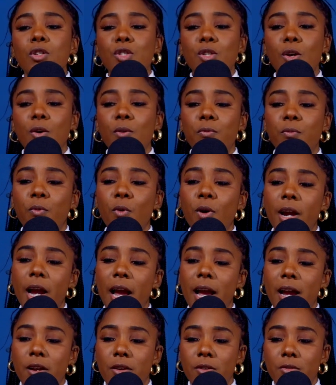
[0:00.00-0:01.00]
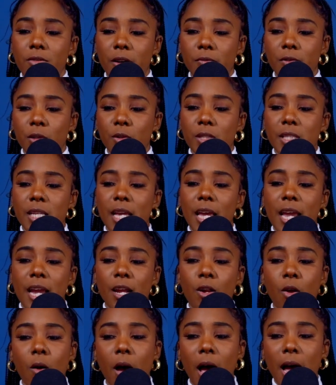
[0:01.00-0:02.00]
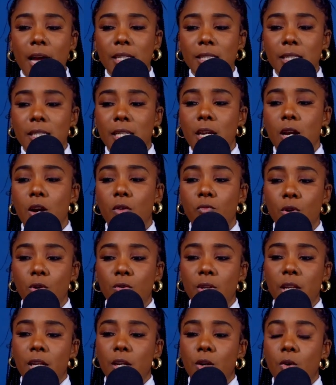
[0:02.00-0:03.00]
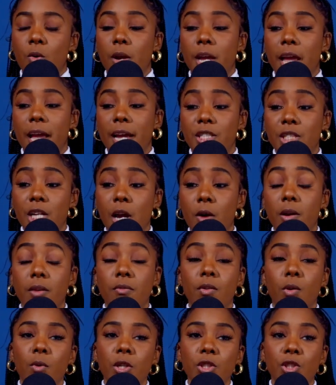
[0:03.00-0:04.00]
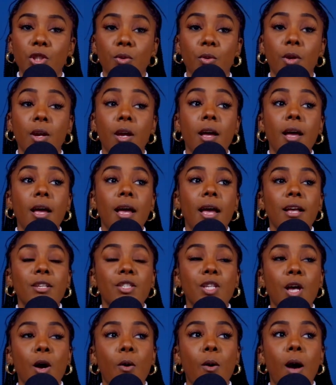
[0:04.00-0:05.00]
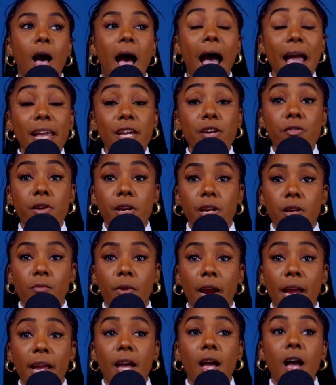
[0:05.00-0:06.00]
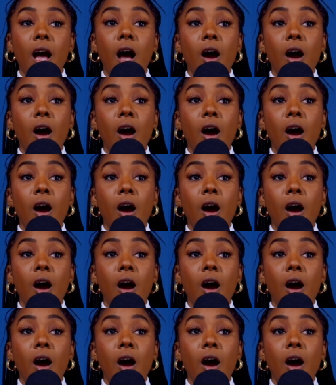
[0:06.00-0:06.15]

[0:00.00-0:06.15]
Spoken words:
So For God Creflo said, "In all honesty, a real nigga gonna cash out if he wants you." So I agree, right?